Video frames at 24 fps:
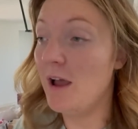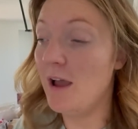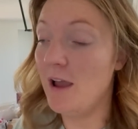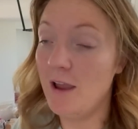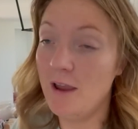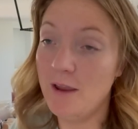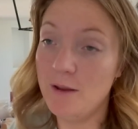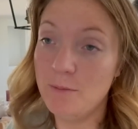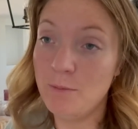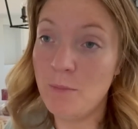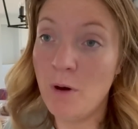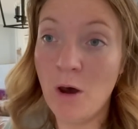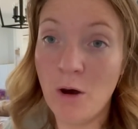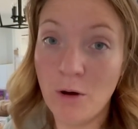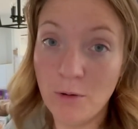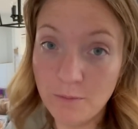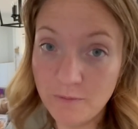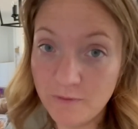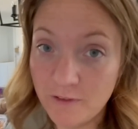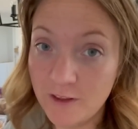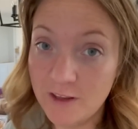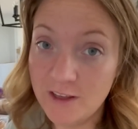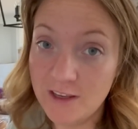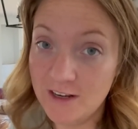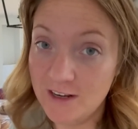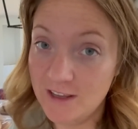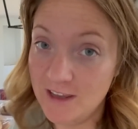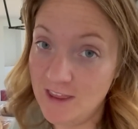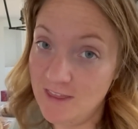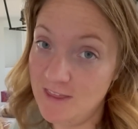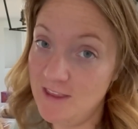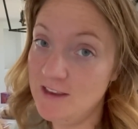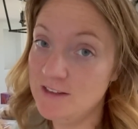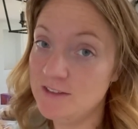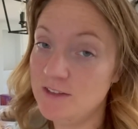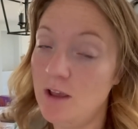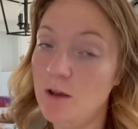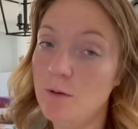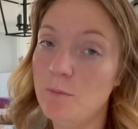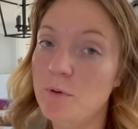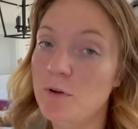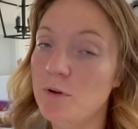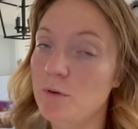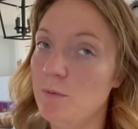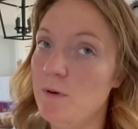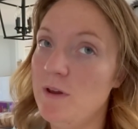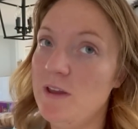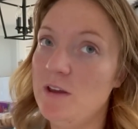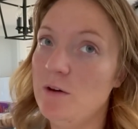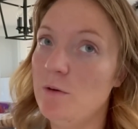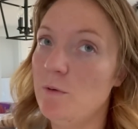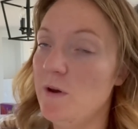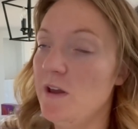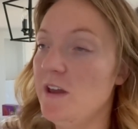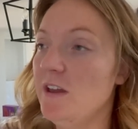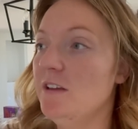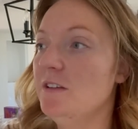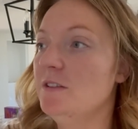I'm hopefully gonna get this all put away quick